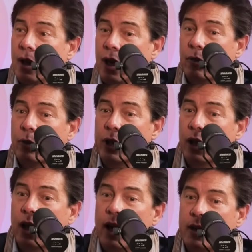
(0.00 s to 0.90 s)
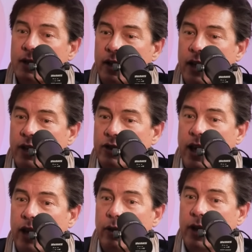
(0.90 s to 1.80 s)
And realize that that
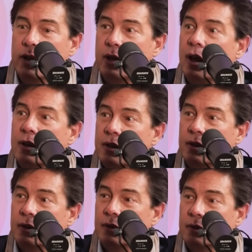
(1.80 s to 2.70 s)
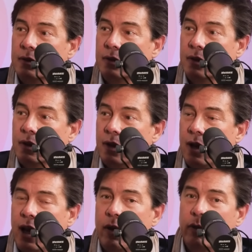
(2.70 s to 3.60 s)
shadow is us.
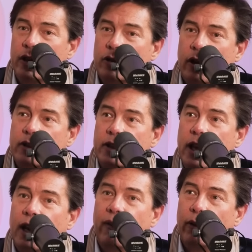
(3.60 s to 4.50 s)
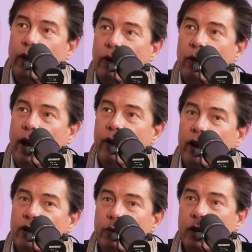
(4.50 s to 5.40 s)
And we start seeing everyone around
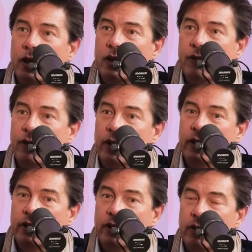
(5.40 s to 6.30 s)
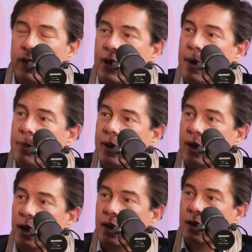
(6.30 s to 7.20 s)
us with a different degree of
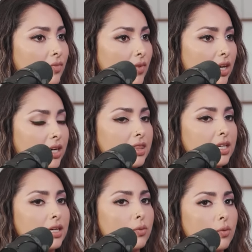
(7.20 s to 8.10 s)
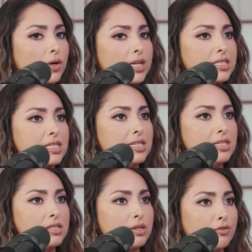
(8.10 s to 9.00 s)
empathy. And I think it's
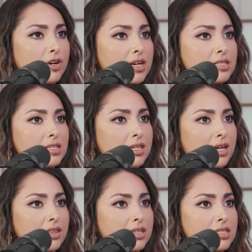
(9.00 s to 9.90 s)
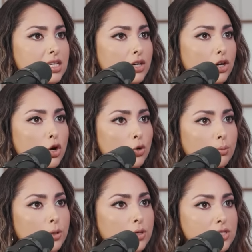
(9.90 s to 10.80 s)
easier for us to get this in our own
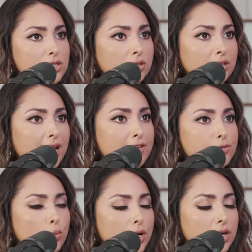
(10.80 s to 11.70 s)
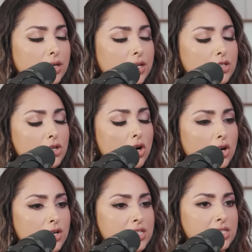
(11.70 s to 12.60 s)
personal lives, where it's
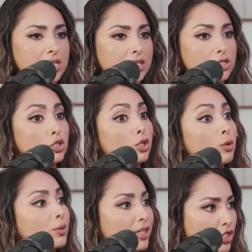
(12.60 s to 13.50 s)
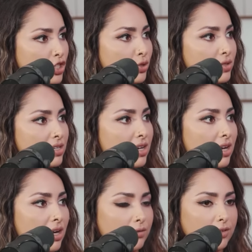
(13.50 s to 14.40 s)
hard is like these global issues
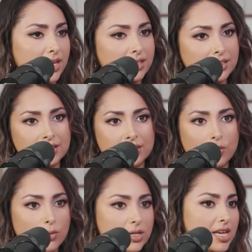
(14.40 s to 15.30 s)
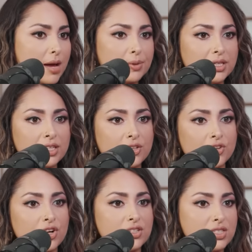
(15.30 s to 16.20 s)
of like, what's happening in
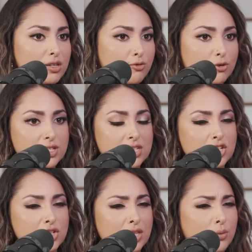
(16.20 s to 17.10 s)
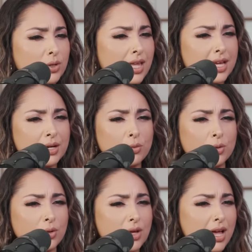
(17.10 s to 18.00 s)
Iran, deforestation, that we're like,
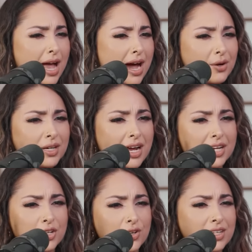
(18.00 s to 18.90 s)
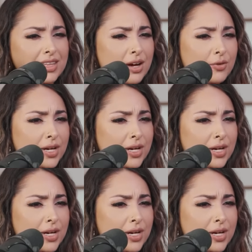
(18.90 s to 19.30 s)
well, how did I create that